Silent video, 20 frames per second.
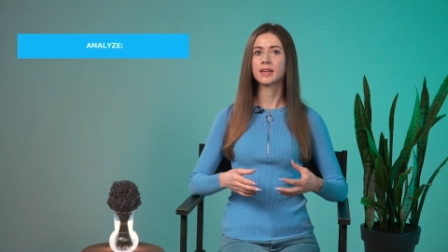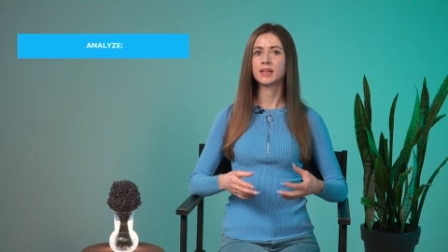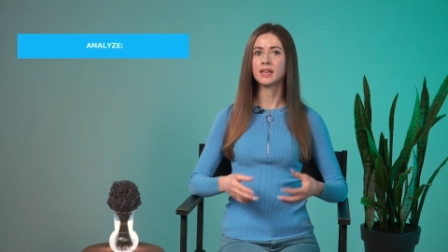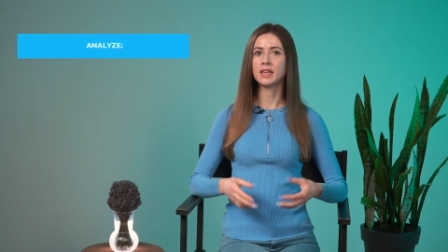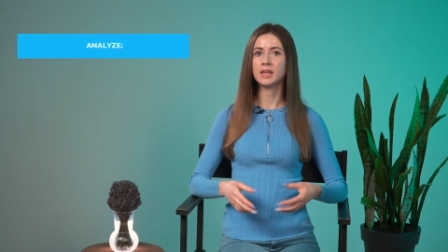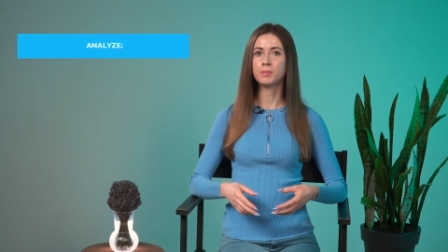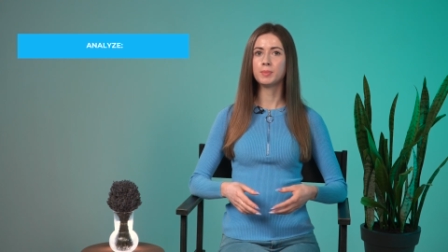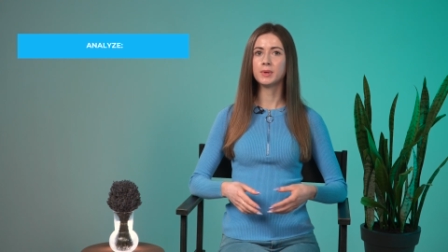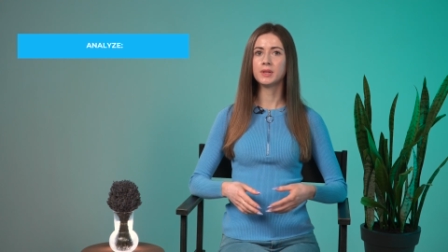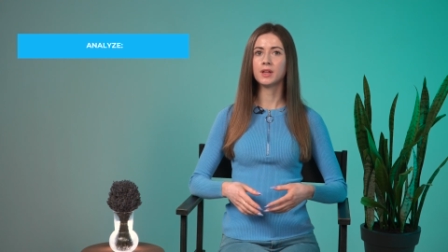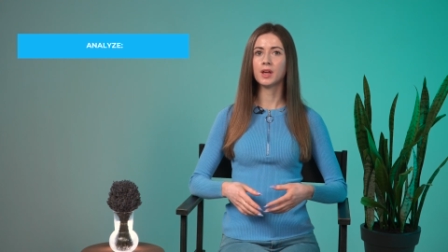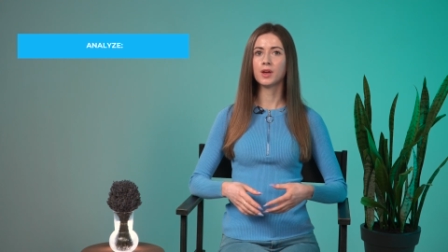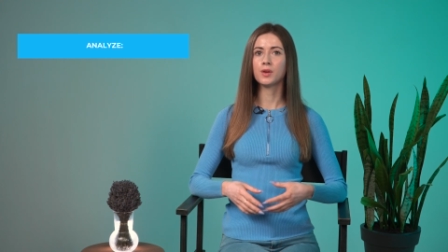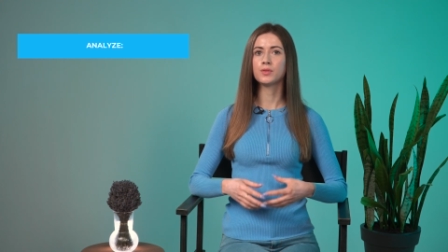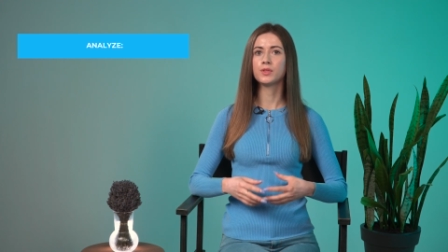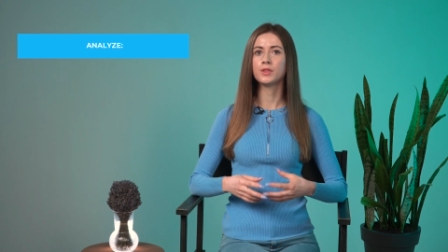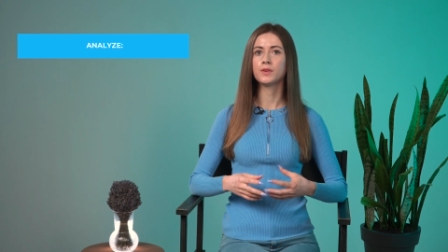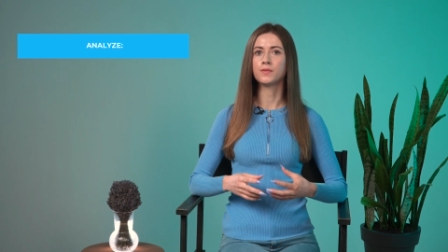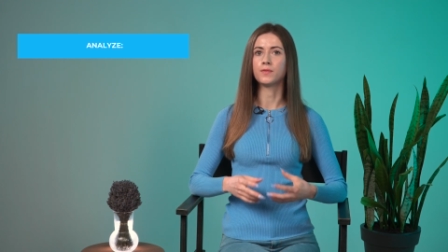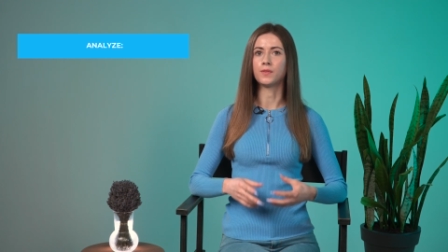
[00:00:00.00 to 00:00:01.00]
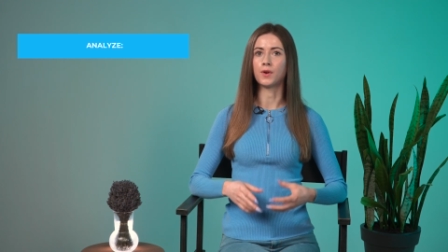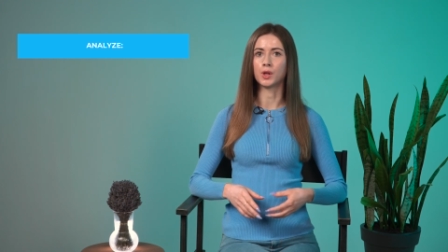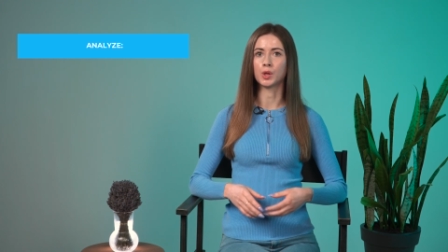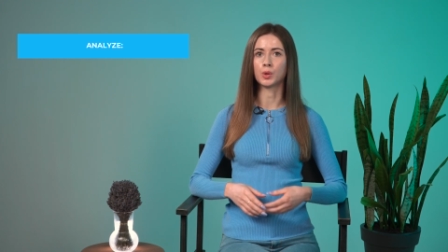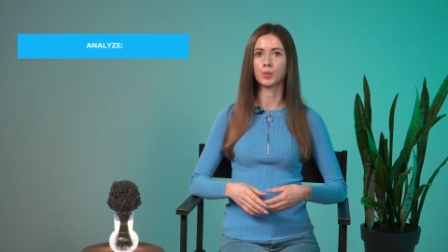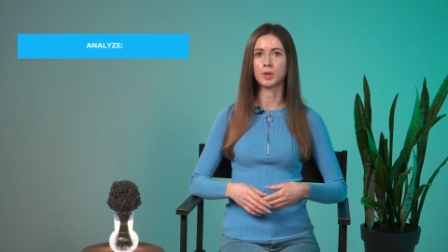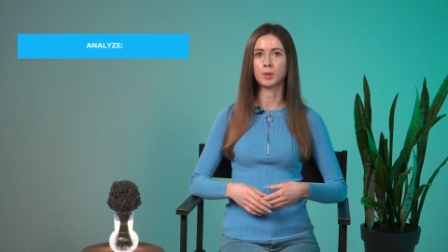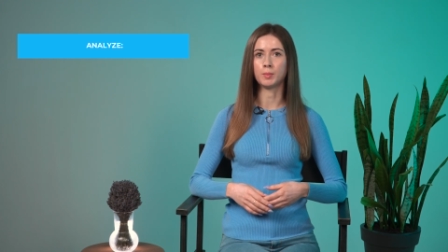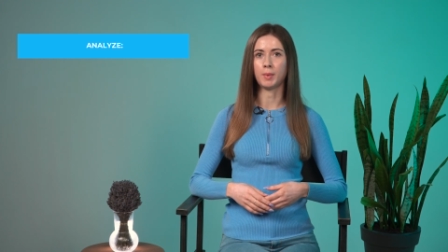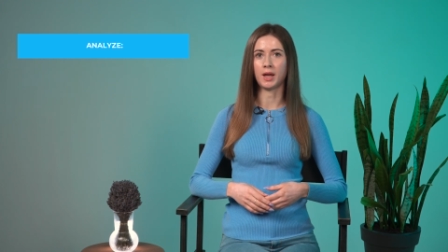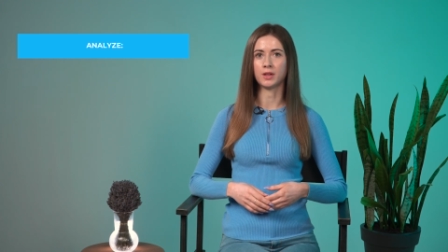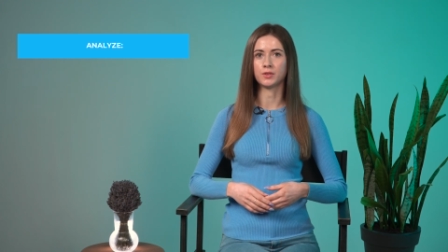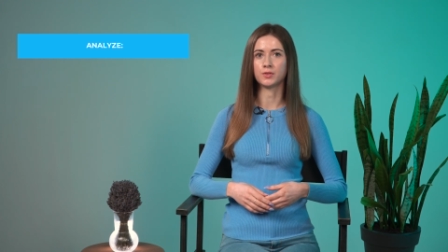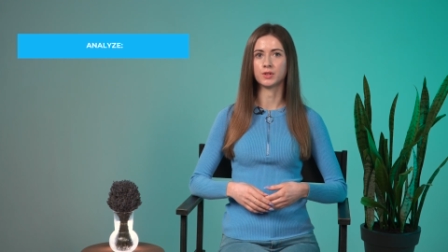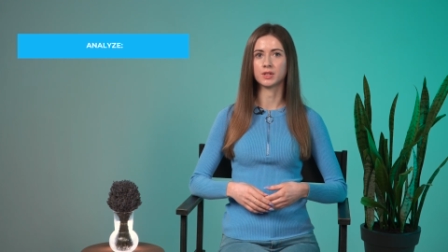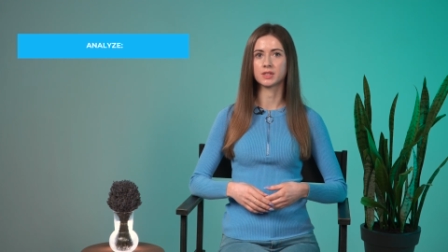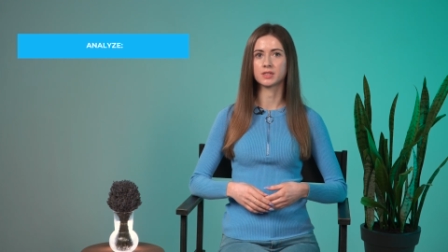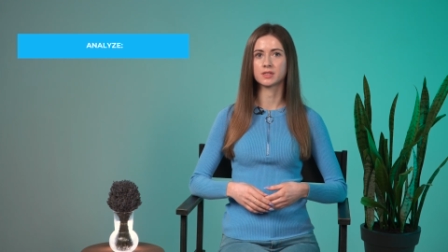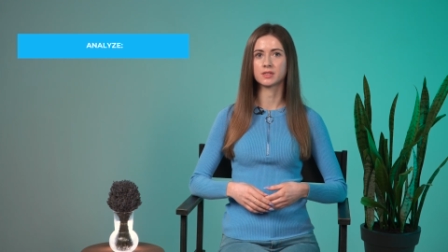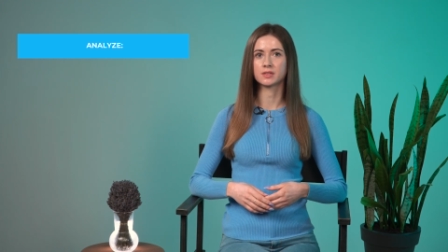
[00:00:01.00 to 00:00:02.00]
keep an eye on the following
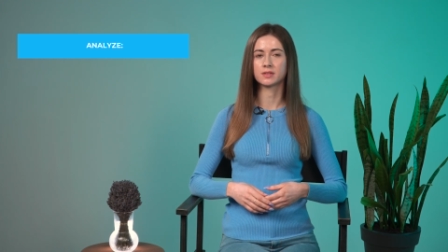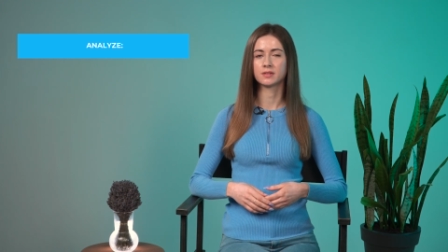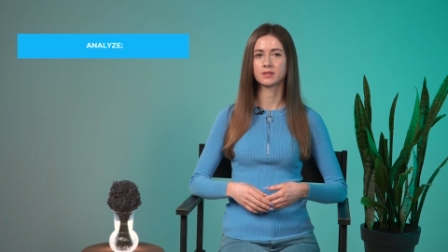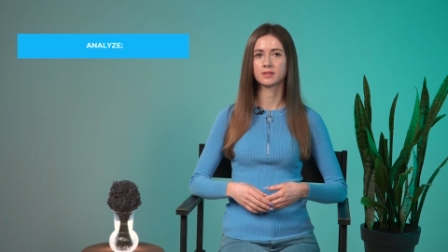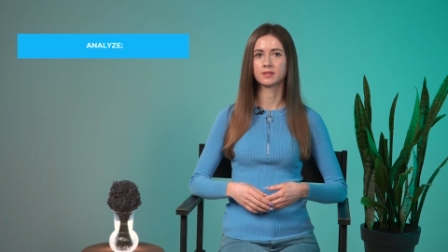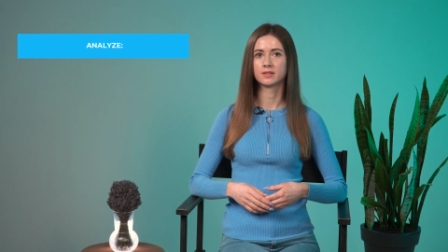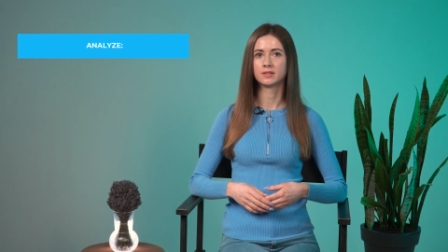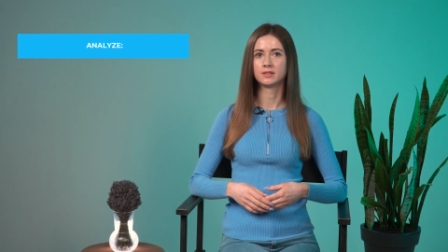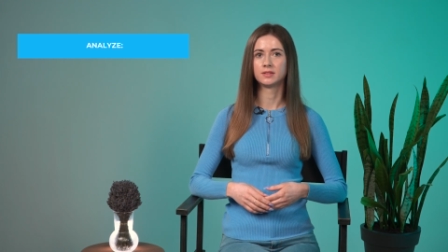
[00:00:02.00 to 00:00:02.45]
metrics.